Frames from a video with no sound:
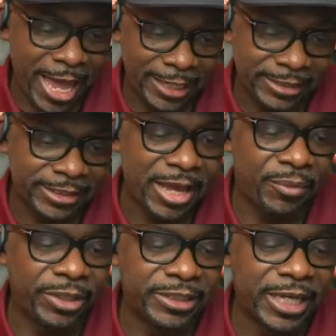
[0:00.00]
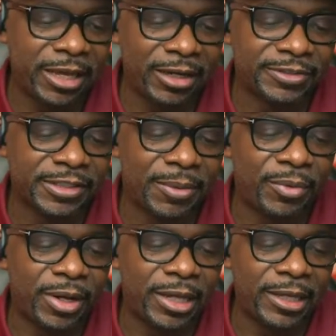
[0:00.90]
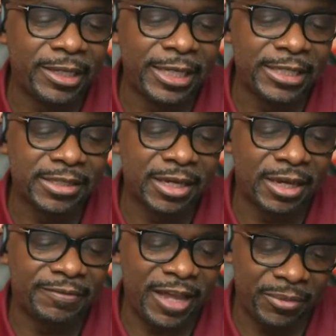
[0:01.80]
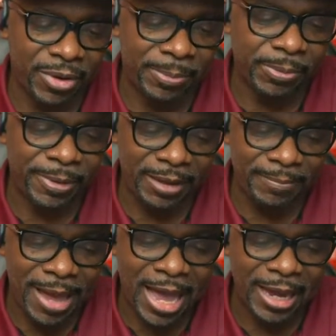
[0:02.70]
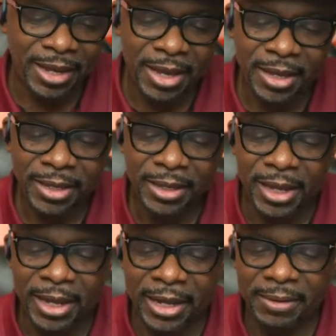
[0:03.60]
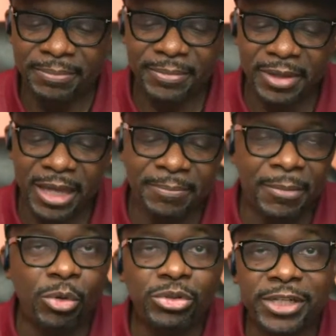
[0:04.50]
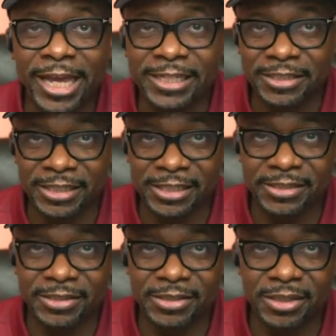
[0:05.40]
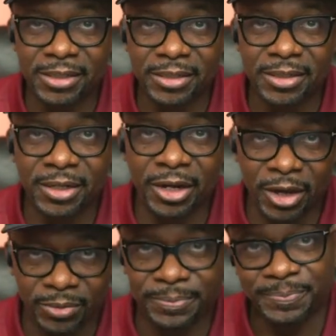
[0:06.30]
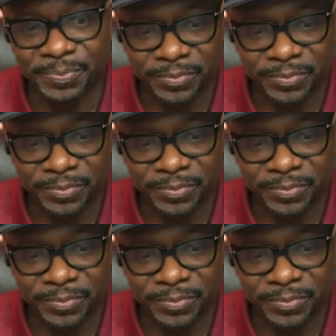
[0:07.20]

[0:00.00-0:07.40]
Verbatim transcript: asks, can we tell if someone is of a reprobate mind? Um, in most cases, no.